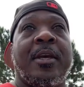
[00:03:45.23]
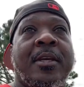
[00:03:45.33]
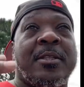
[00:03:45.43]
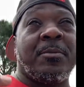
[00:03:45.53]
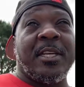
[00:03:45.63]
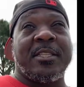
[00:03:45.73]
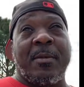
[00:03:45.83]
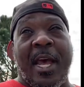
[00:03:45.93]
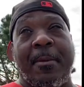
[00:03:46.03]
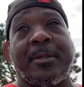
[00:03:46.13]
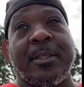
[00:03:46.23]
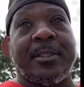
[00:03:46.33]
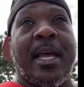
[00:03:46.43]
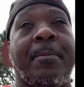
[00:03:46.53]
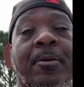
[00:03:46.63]
some things might happen to
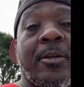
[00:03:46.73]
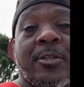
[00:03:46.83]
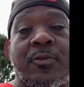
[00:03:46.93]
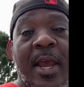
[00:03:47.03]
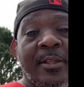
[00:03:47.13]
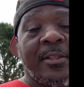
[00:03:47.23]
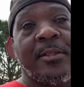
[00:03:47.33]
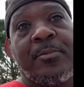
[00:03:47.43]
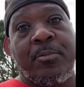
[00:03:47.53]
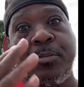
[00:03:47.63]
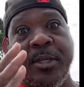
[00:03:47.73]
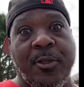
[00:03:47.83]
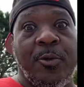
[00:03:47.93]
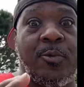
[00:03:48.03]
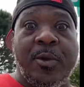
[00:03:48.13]
stop it or distract it, but
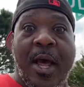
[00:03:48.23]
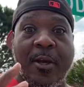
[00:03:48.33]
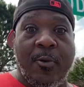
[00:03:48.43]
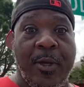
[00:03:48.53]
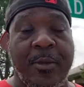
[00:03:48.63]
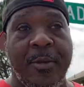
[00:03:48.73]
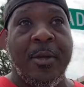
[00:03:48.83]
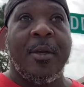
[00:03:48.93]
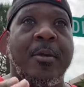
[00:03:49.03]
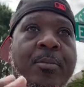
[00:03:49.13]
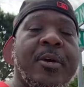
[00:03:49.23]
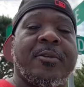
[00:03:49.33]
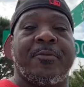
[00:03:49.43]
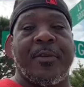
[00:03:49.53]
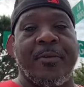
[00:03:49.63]
do not quit.
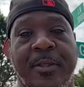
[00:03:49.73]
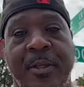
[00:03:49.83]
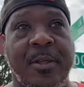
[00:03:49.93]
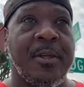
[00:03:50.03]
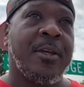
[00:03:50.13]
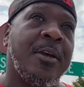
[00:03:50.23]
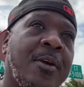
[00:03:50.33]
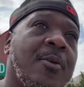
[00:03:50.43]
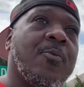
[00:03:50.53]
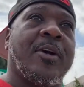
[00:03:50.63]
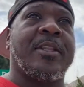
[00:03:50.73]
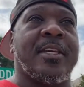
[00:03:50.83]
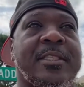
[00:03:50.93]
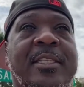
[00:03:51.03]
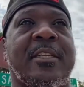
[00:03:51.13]
Perseverance. One thing
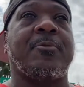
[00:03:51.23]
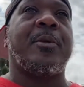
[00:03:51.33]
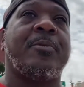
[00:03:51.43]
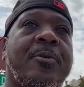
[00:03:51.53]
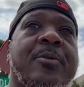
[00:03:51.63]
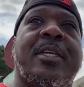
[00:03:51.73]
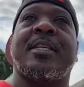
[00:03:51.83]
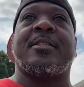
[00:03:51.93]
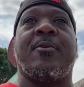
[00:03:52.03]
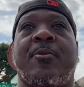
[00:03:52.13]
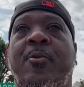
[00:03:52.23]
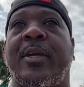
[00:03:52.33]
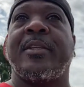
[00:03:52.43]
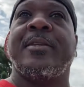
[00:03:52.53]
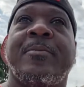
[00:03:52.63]
successful people do is they just don't quit.
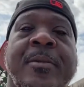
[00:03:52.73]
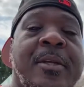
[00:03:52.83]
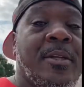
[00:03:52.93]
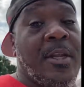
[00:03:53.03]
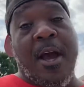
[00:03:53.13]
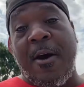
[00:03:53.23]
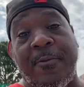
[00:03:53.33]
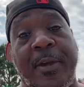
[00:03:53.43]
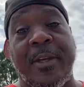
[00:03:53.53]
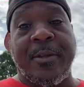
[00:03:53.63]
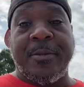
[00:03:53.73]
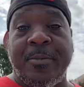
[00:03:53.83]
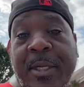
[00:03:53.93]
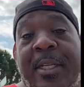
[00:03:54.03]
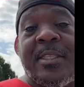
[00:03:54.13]
They all fail,
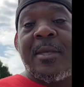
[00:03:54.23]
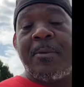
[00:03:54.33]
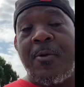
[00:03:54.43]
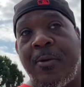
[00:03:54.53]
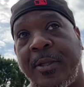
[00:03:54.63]
but they just keep going.